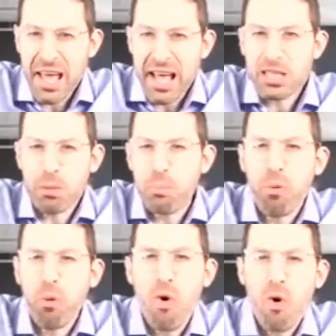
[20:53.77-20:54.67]
It's the
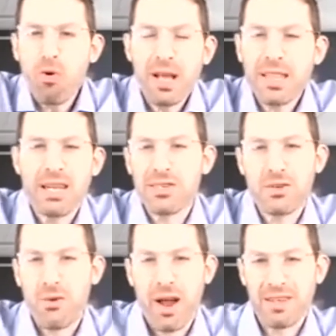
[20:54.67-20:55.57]
pouring that is the
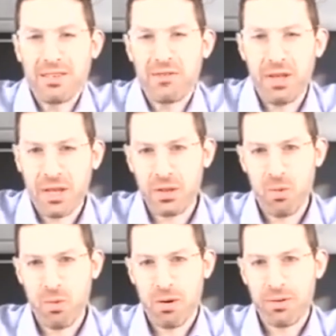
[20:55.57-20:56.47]
greatest feeling in the world.